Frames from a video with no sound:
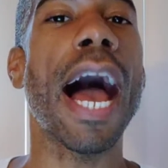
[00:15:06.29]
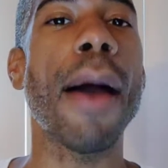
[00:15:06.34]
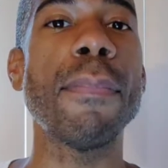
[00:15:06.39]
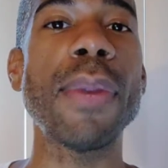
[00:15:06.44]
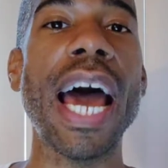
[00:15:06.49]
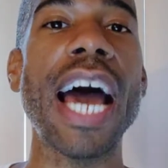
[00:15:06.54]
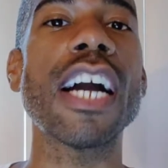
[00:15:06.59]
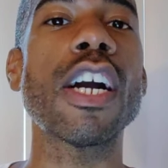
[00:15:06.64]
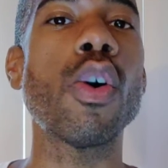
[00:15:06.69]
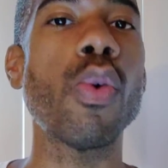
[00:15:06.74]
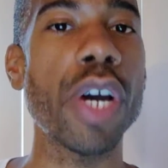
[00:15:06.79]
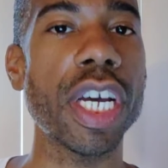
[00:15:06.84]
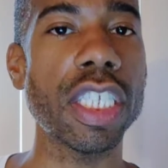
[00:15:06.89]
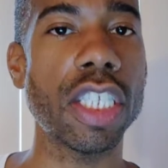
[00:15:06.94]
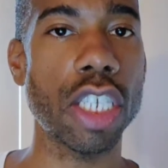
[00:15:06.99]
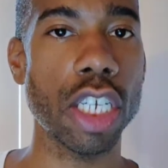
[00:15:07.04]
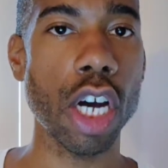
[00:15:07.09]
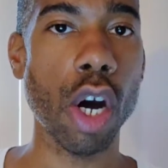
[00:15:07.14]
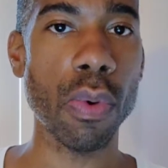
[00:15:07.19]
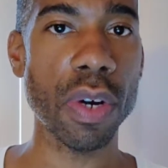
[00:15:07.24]
I'm not
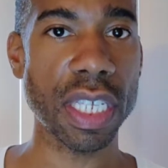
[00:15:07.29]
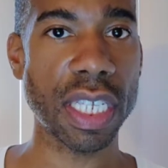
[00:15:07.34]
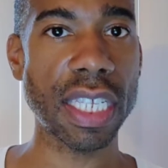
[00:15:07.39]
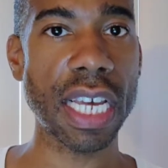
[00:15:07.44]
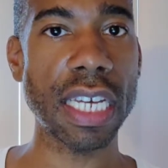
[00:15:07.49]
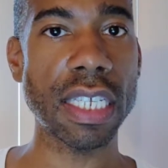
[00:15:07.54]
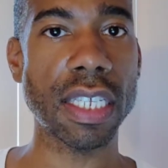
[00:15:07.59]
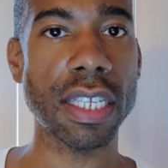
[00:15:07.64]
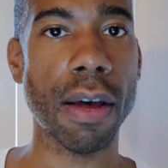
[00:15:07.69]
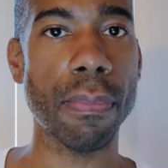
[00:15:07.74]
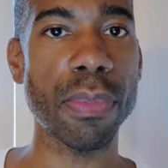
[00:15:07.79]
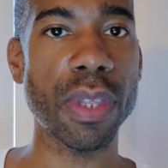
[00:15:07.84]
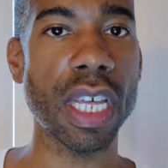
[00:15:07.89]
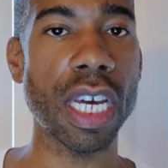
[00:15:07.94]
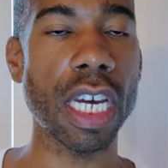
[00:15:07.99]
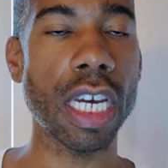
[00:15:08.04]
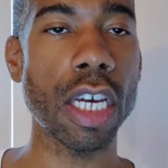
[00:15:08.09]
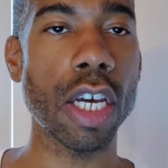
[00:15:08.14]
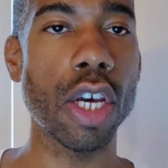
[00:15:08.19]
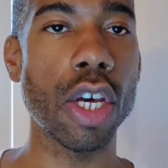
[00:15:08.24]
quick to go and say
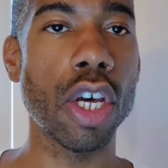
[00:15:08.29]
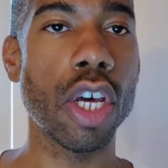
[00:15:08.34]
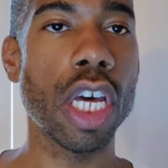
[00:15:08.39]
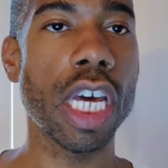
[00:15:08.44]
something